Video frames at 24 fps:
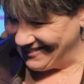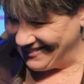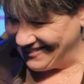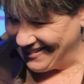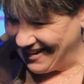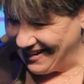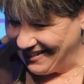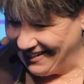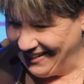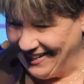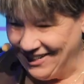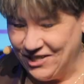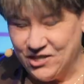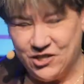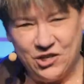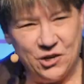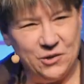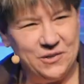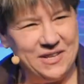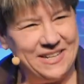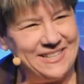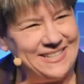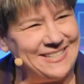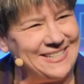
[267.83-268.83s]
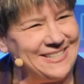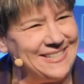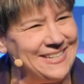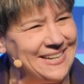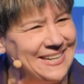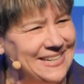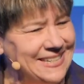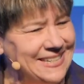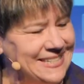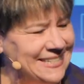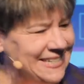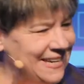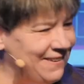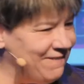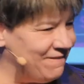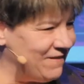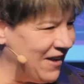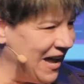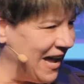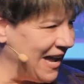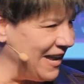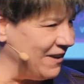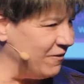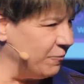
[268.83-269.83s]
study showed that
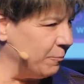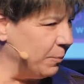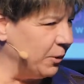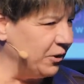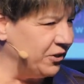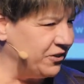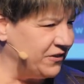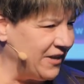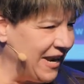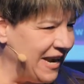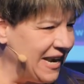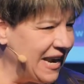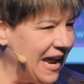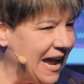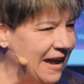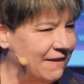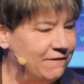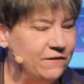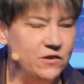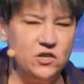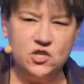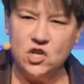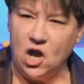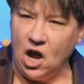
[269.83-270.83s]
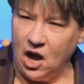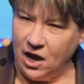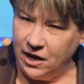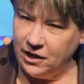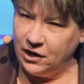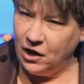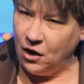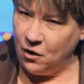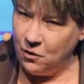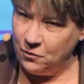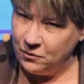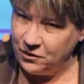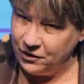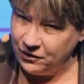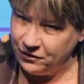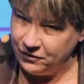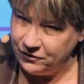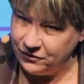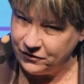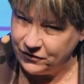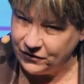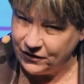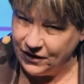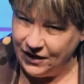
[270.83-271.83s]
65% of dog
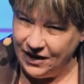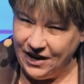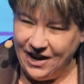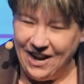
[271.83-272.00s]
owners